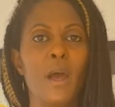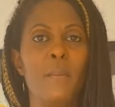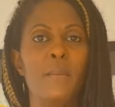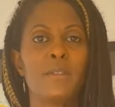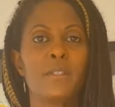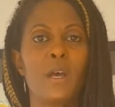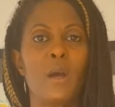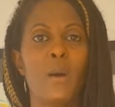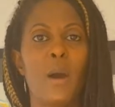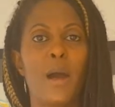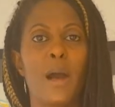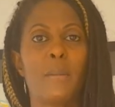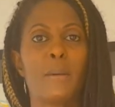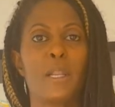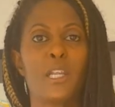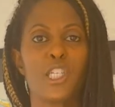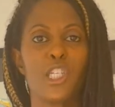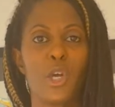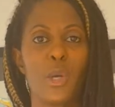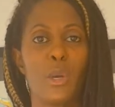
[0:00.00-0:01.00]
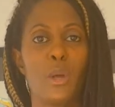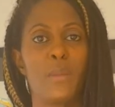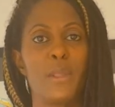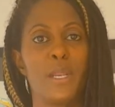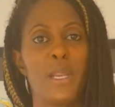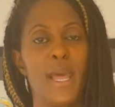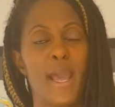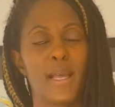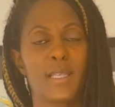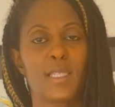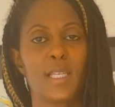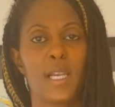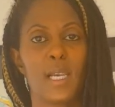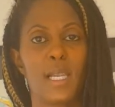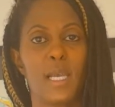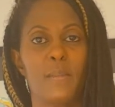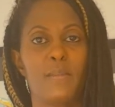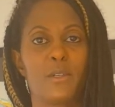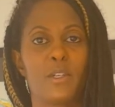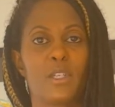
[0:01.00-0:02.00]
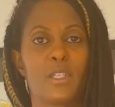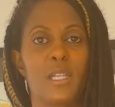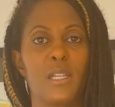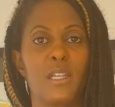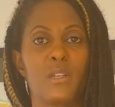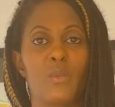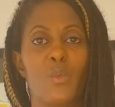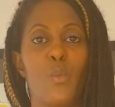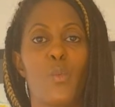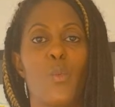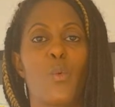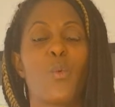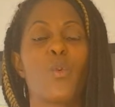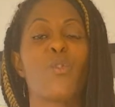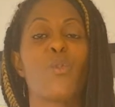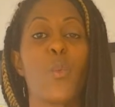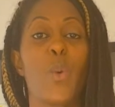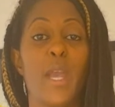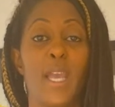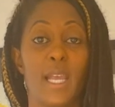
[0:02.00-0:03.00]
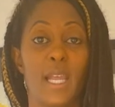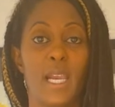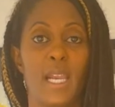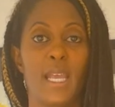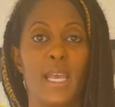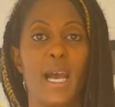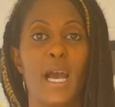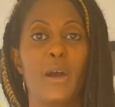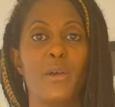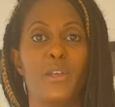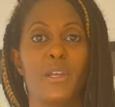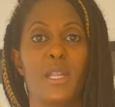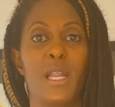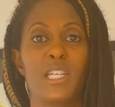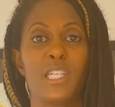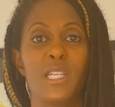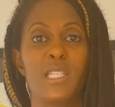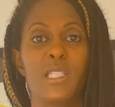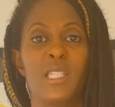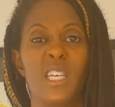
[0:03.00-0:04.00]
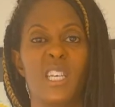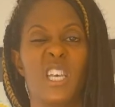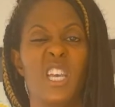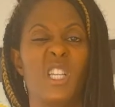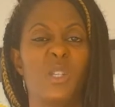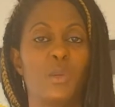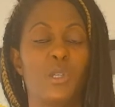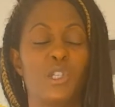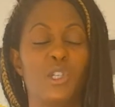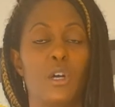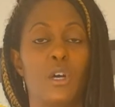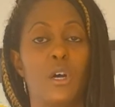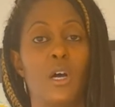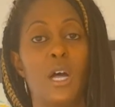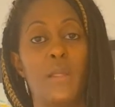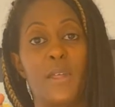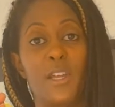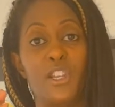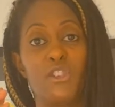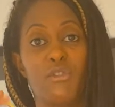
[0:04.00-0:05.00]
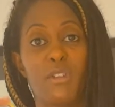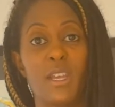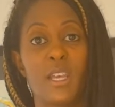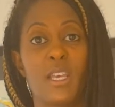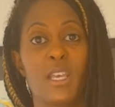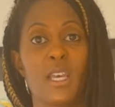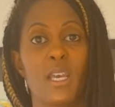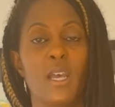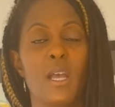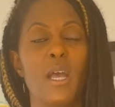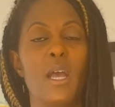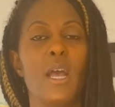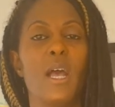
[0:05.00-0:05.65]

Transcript: So I'm going to show you on the next clip just quickly how you can actually stick it into a jar and then drink it,